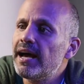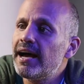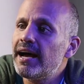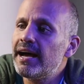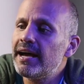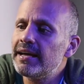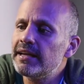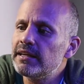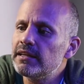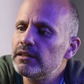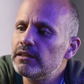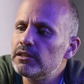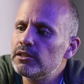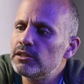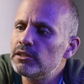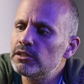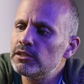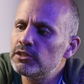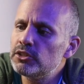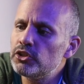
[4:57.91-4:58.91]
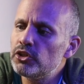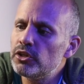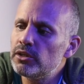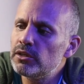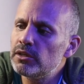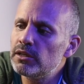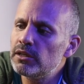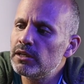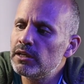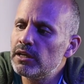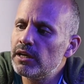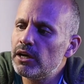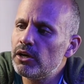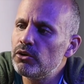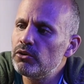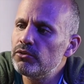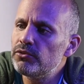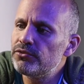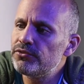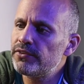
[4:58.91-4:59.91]
I
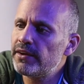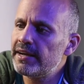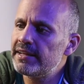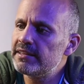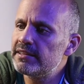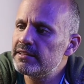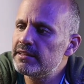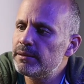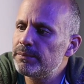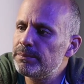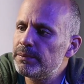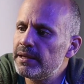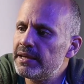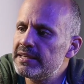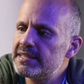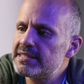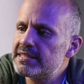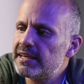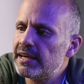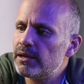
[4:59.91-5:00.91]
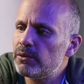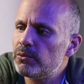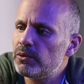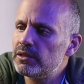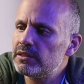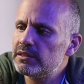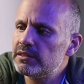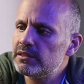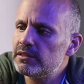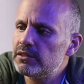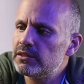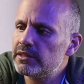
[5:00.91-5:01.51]
go find the place I want.